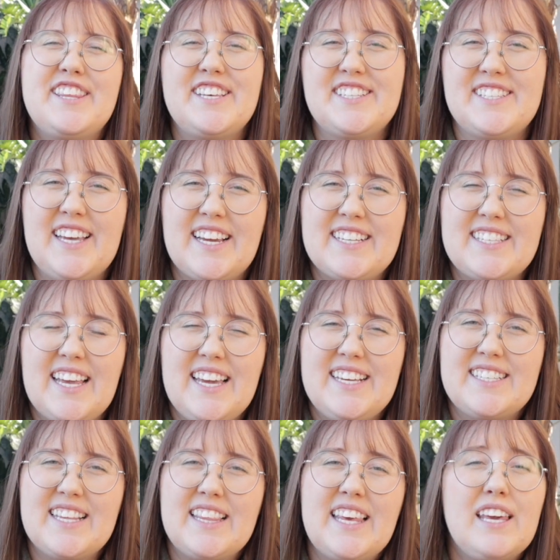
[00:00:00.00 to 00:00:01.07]
the 6
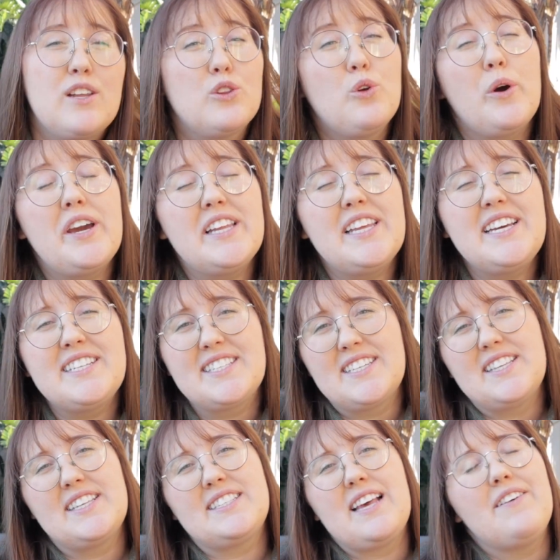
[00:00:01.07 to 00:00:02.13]
is the
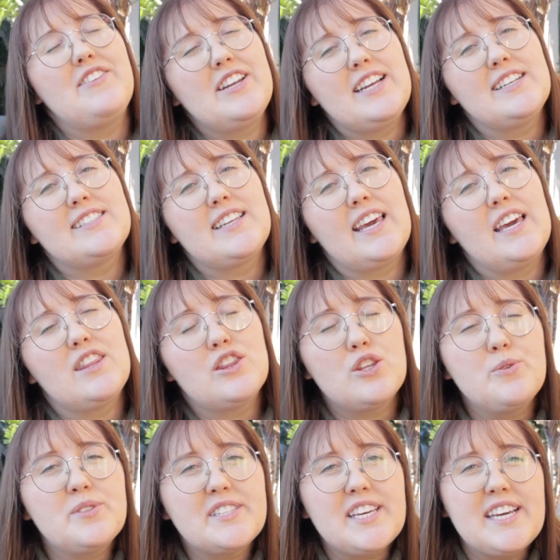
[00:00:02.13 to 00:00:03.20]
loyalist, the 7 is the
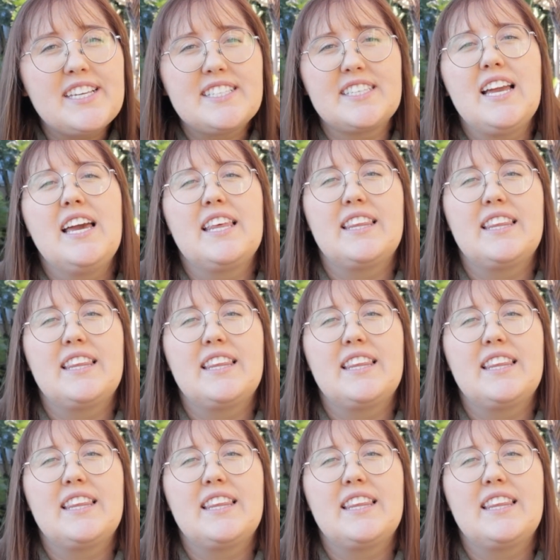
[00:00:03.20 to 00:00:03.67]
enthusiast,